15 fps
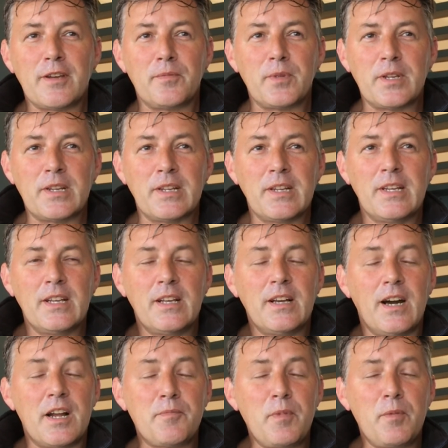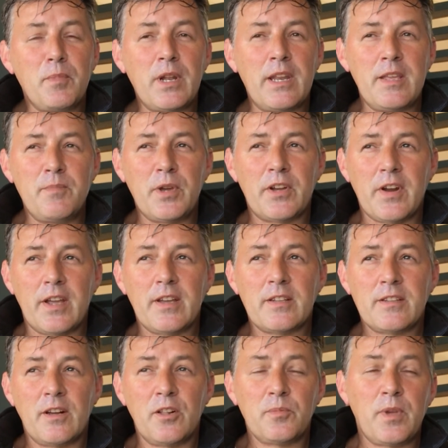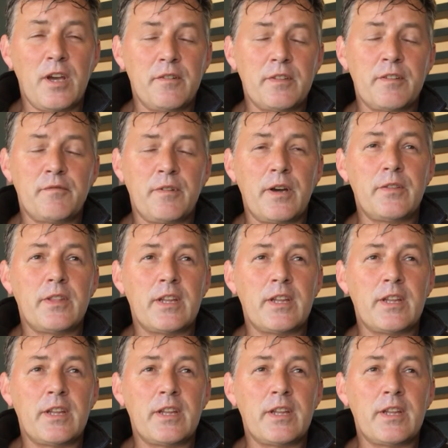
I mean, I remember Lee McGregor told me over the phone